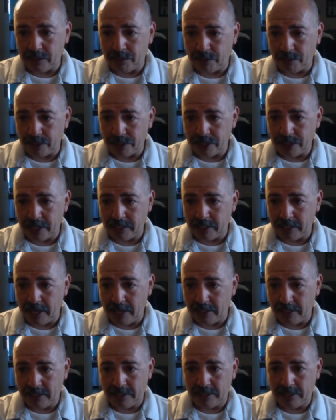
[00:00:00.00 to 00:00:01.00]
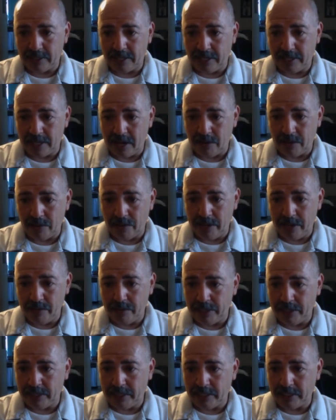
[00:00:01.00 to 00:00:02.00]
I appreciate that. And then that
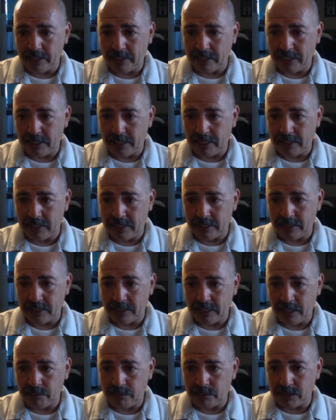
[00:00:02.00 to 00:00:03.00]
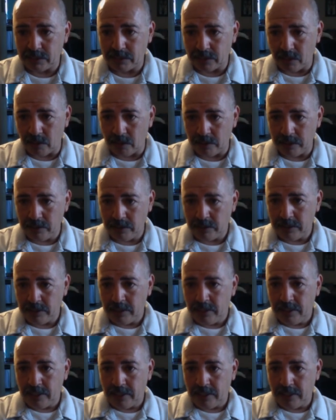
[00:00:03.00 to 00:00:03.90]
way we can get this and keep this going.